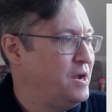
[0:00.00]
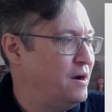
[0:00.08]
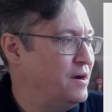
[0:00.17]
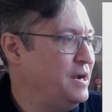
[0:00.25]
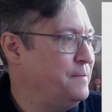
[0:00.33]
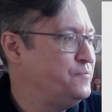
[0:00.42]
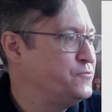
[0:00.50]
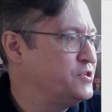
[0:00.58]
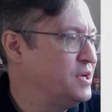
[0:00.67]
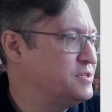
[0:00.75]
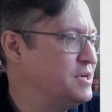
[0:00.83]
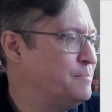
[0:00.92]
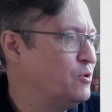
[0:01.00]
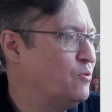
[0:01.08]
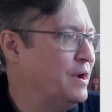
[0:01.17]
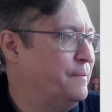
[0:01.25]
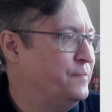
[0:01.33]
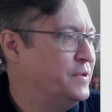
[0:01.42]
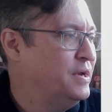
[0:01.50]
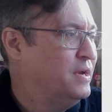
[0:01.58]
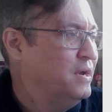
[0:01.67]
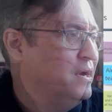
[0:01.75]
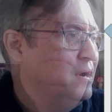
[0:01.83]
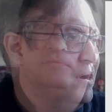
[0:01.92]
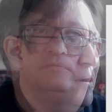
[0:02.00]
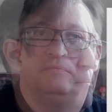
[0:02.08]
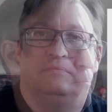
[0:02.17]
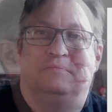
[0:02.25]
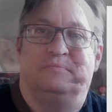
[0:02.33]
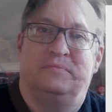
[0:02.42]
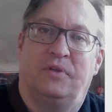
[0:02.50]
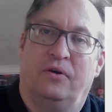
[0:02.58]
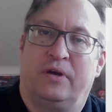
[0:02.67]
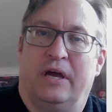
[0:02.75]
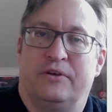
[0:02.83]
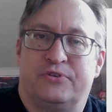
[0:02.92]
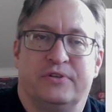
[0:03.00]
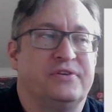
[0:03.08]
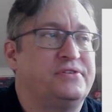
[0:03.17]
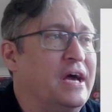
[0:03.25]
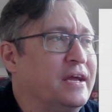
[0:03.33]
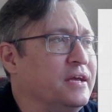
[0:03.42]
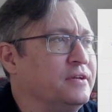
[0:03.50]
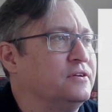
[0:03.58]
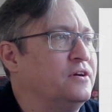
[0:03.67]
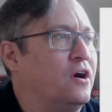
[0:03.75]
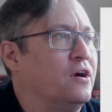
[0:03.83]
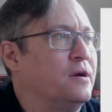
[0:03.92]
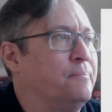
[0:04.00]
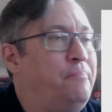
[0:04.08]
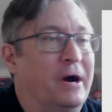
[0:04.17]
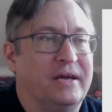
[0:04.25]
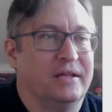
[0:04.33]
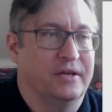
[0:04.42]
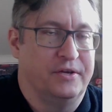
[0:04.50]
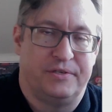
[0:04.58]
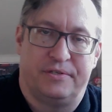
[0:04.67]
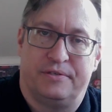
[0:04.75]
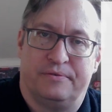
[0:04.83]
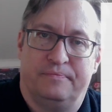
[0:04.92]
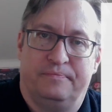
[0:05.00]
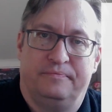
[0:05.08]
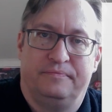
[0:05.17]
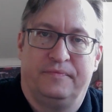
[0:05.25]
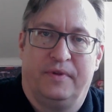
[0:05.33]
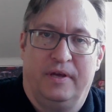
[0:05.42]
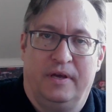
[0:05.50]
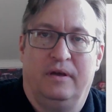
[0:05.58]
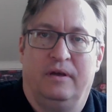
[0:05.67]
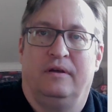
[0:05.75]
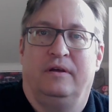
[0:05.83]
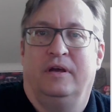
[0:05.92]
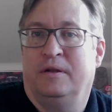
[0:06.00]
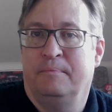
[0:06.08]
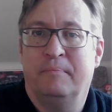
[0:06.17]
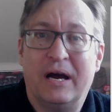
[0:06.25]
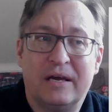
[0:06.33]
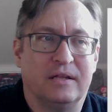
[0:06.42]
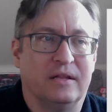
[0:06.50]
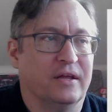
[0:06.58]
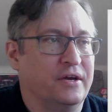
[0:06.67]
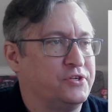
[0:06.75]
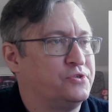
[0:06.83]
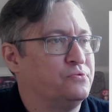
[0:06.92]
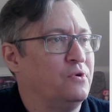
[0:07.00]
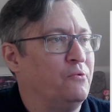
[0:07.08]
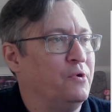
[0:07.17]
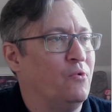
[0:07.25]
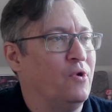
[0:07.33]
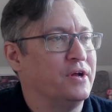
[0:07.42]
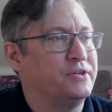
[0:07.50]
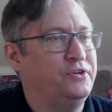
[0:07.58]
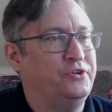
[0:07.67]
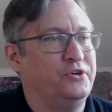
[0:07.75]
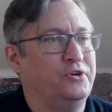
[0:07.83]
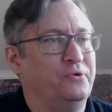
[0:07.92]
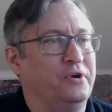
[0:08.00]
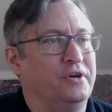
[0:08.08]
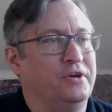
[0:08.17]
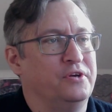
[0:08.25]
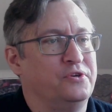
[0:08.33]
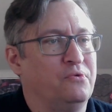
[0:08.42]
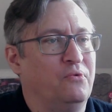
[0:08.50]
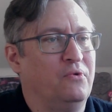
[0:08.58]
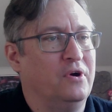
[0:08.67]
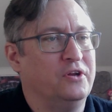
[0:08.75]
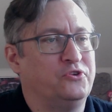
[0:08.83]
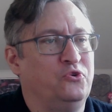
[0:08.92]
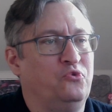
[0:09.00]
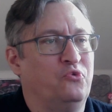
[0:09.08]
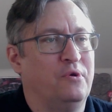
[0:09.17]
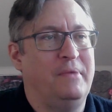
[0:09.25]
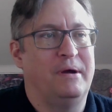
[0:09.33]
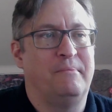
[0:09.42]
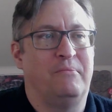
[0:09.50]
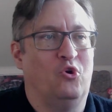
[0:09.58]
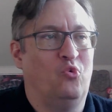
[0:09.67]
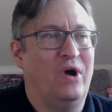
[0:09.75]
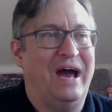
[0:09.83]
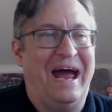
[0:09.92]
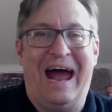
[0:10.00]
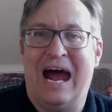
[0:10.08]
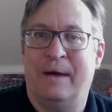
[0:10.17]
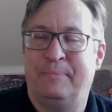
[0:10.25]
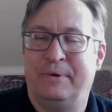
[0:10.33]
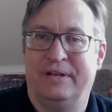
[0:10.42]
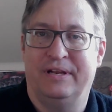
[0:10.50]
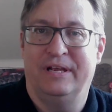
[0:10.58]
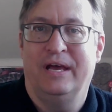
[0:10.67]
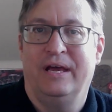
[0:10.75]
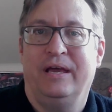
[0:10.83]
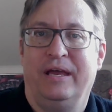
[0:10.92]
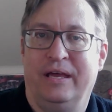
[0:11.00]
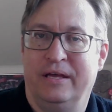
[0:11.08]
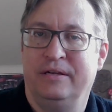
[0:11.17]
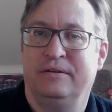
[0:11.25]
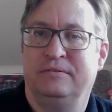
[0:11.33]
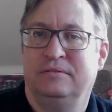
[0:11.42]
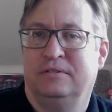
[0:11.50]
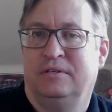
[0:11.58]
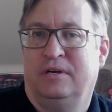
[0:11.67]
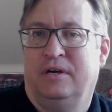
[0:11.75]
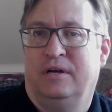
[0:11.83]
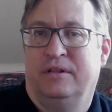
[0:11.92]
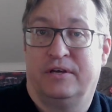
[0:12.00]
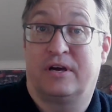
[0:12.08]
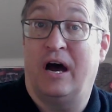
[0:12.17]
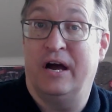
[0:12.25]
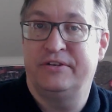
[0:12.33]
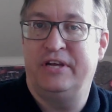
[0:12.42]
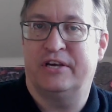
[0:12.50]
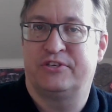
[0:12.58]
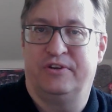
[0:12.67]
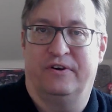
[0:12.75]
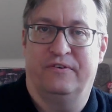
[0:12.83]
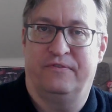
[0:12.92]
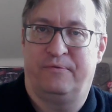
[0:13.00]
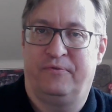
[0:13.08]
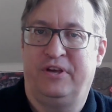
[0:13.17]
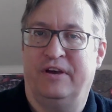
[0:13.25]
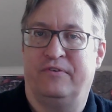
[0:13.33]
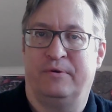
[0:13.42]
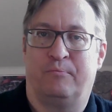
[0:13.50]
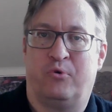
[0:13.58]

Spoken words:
All right, so that's number 1. Okay, so the second are bucket lists. In bucket lists, what we want to do is we want to remember what happened in the context of given